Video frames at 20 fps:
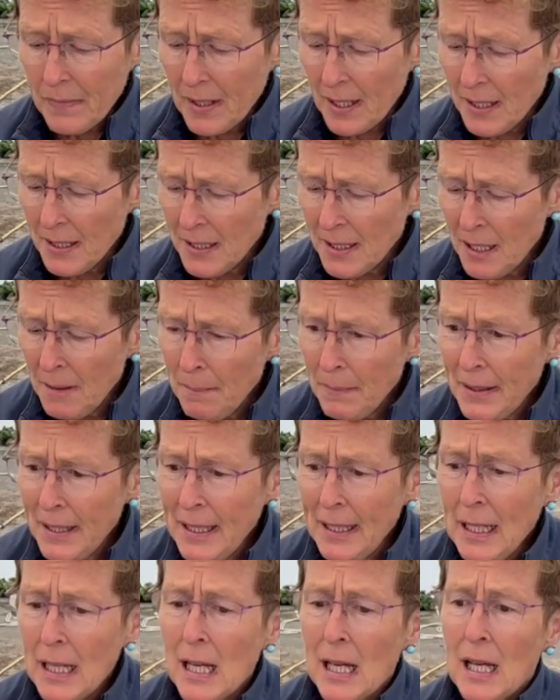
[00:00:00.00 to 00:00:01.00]

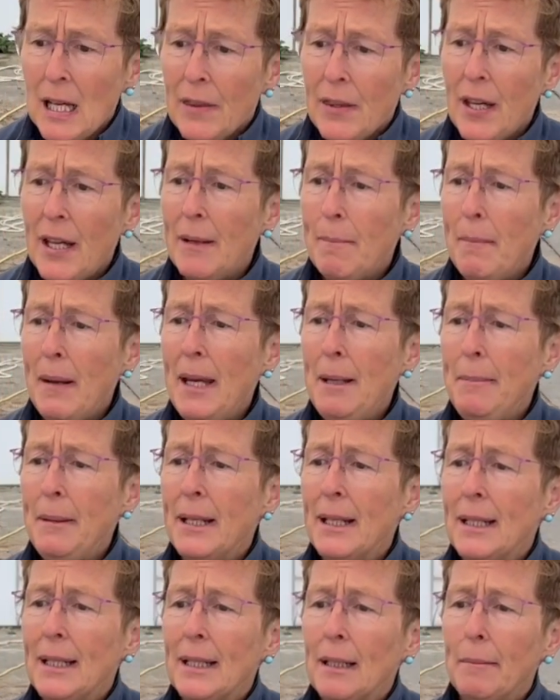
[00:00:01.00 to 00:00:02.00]
Something that may be
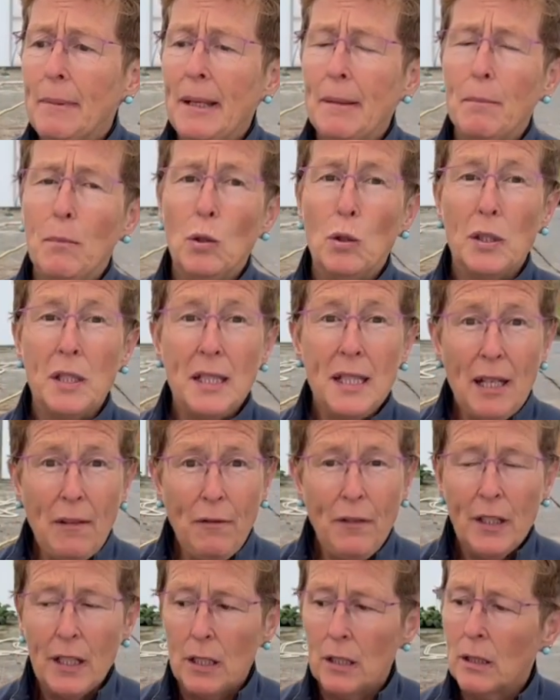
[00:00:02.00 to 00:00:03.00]
a little bit more
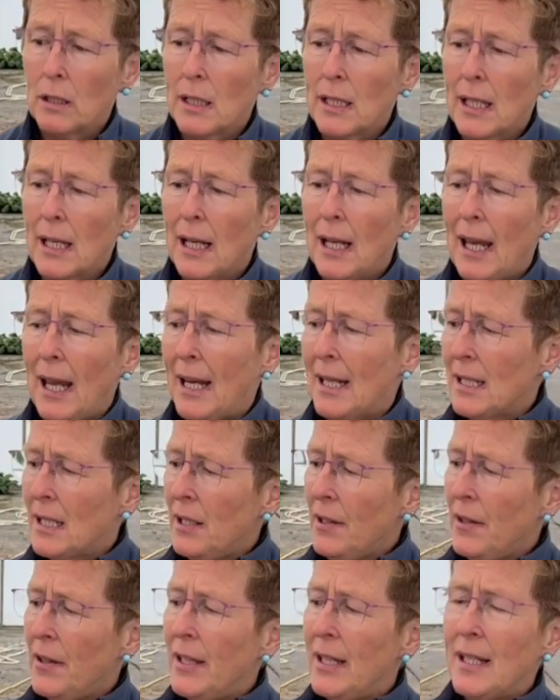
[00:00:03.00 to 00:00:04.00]
difficult to collect are
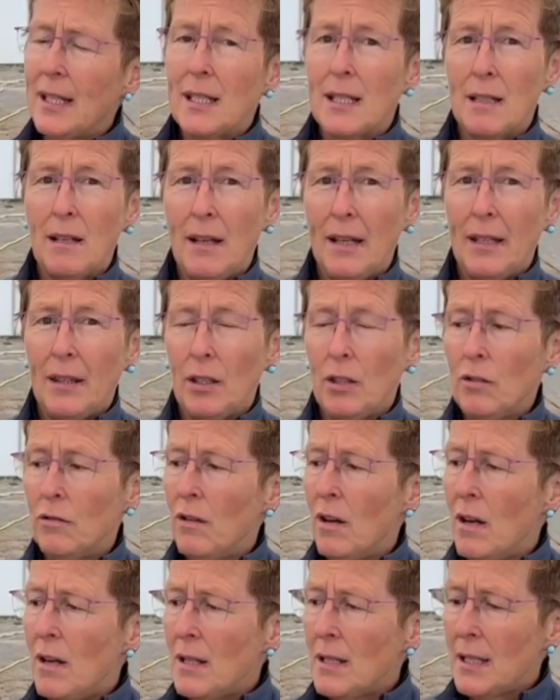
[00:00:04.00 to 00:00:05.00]
things like the
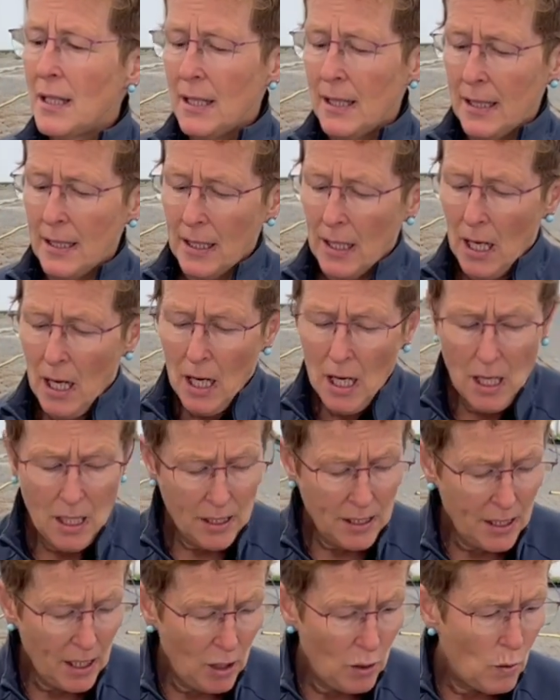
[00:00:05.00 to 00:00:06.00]
grasses.
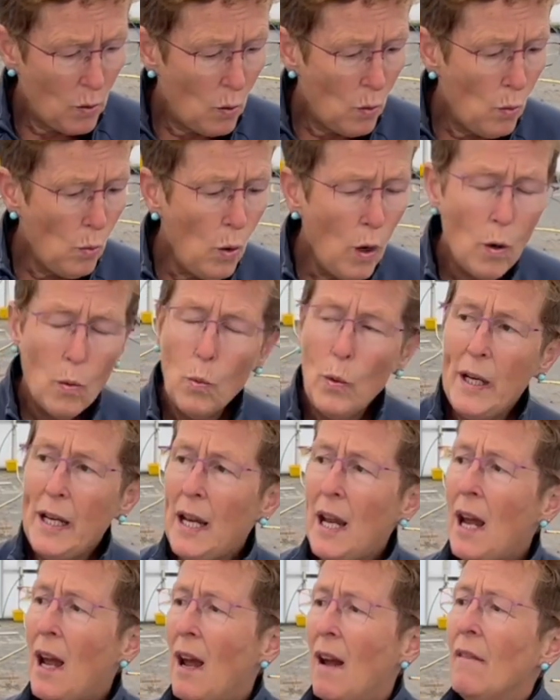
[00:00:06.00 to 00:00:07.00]
So what we
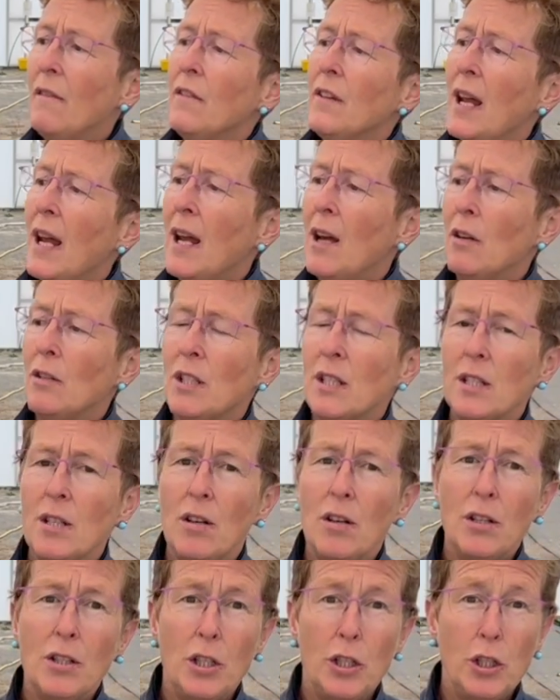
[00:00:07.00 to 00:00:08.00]
have now
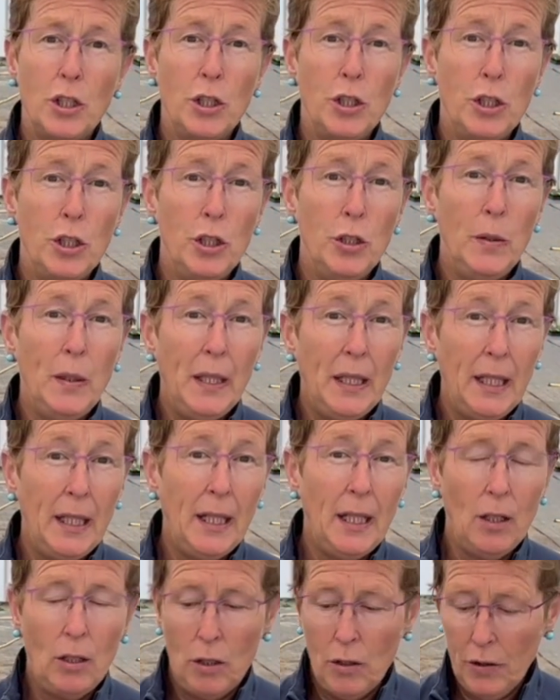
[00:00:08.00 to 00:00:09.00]
started to do
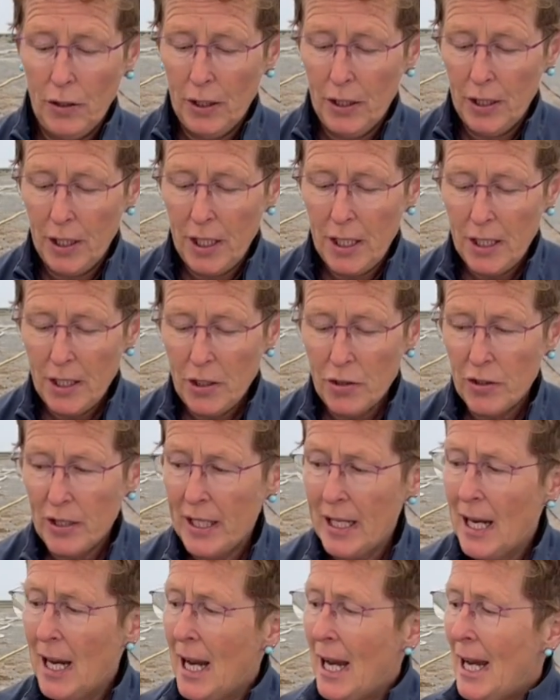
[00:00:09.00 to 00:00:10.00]
here on the
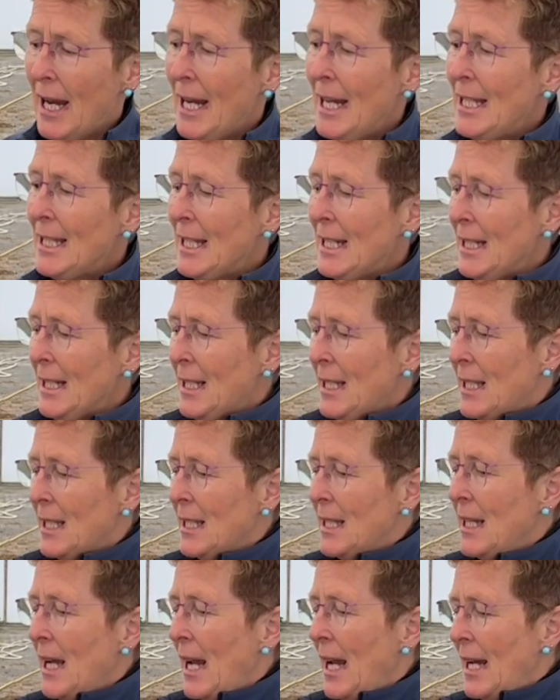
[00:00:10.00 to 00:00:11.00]
nursery is,
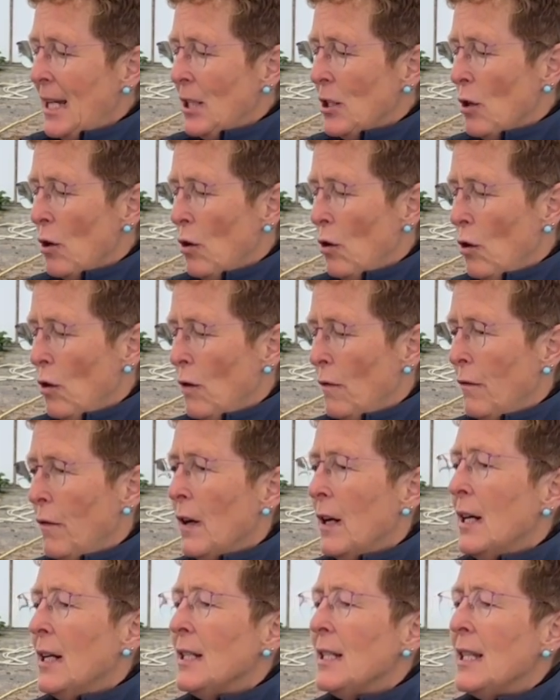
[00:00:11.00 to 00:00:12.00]
instead of
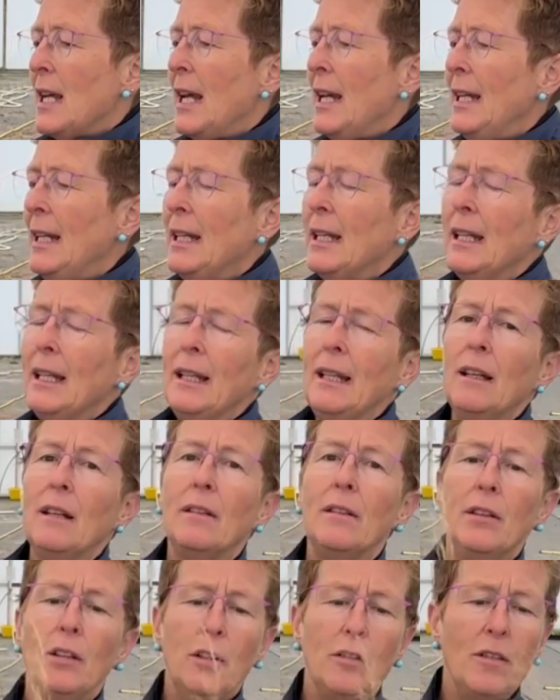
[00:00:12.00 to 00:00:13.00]
taking
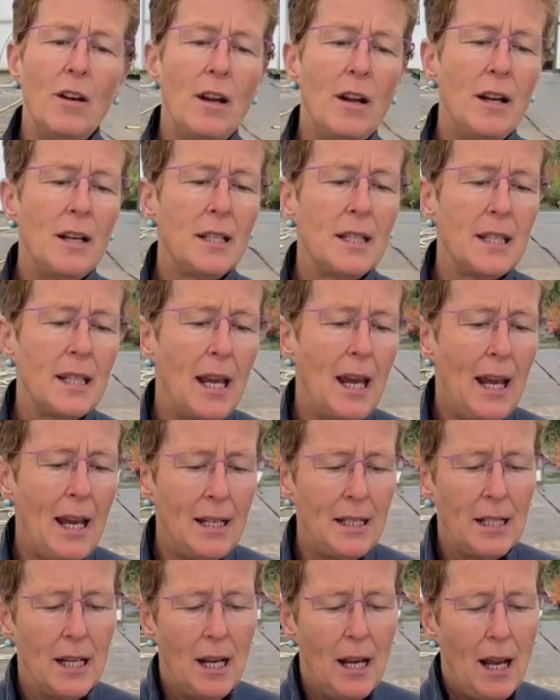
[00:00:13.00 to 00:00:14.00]
the grass
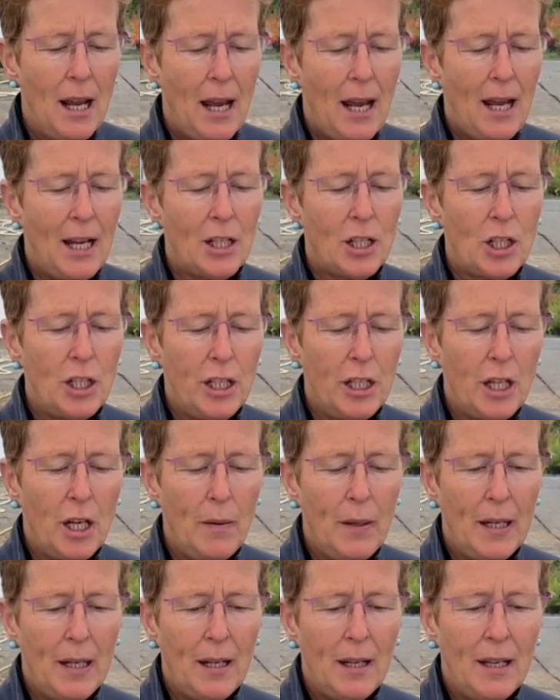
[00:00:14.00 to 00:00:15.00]
and actually
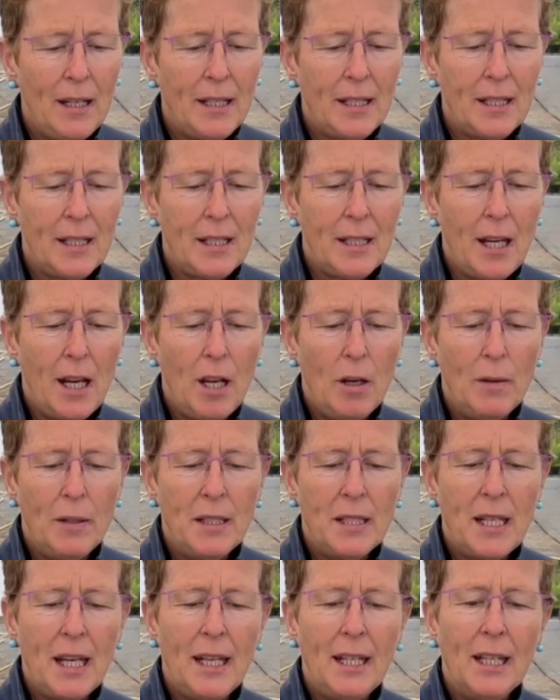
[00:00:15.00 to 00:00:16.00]
going like so
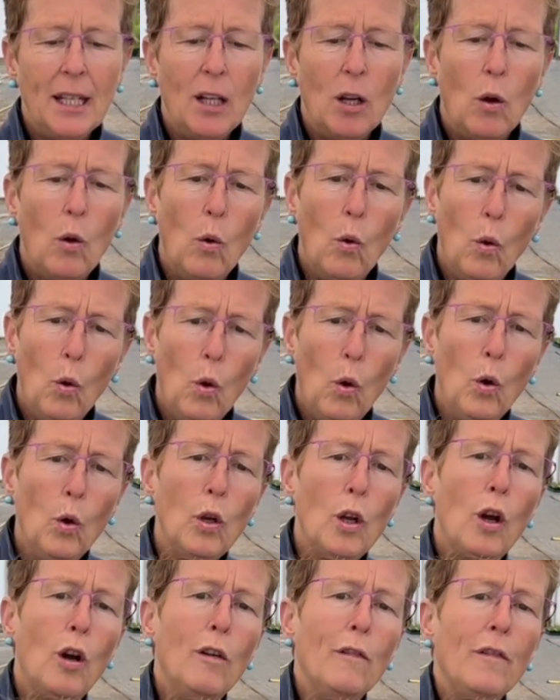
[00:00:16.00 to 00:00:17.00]
and taking
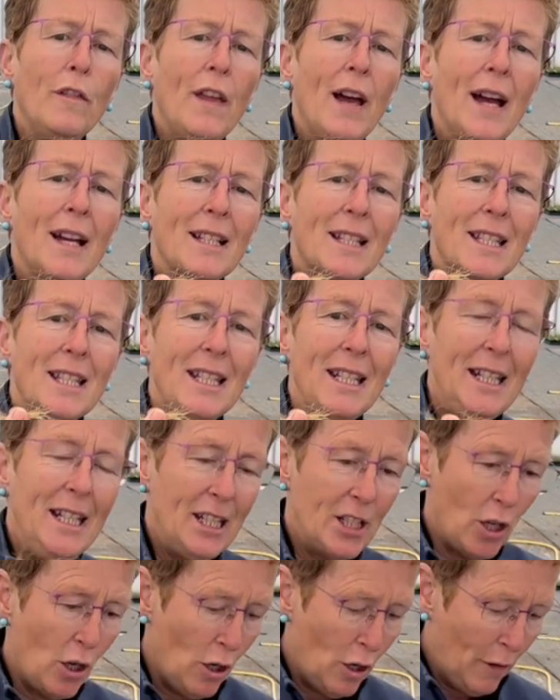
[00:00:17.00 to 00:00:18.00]
all of that
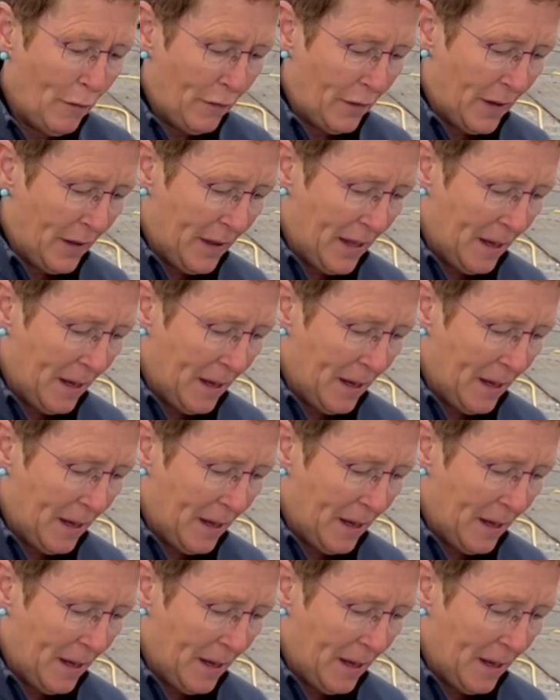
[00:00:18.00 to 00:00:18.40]
seed off and